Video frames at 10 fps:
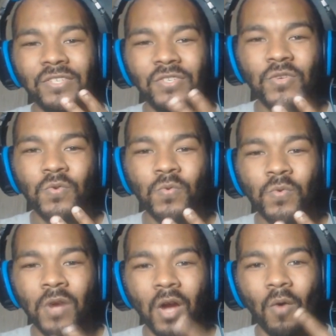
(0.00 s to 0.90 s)
2,
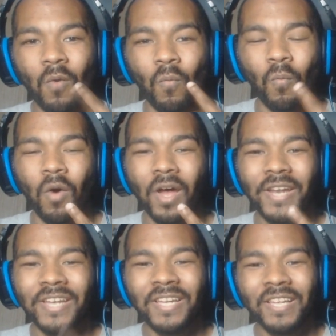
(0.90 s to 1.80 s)

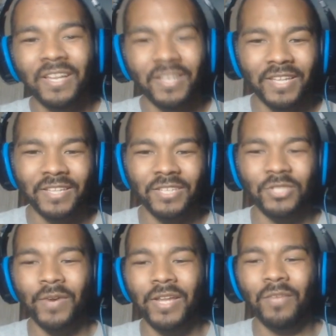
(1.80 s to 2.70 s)
1. Let the
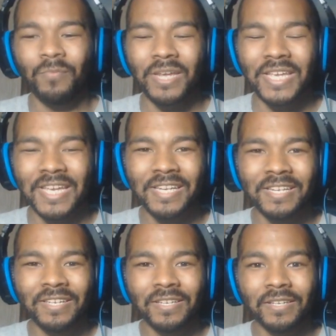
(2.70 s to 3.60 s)
trailer begin.